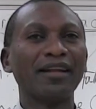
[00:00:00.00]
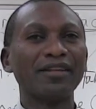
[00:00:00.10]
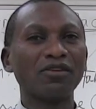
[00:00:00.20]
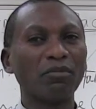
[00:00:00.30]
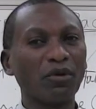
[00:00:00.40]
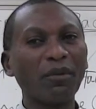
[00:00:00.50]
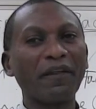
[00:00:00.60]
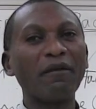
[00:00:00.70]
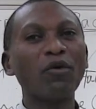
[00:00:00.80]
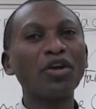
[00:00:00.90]
So probably
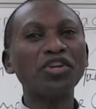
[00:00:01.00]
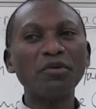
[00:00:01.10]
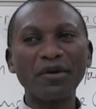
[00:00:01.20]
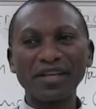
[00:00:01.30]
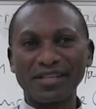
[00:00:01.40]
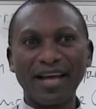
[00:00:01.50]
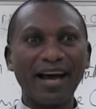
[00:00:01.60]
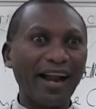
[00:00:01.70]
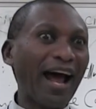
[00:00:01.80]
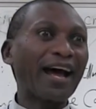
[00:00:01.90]
they are more numerous
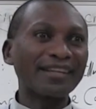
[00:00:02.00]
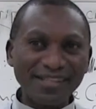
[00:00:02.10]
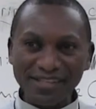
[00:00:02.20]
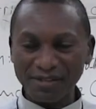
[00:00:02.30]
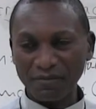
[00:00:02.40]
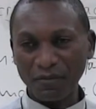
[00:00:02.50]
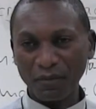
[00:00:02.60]
than us.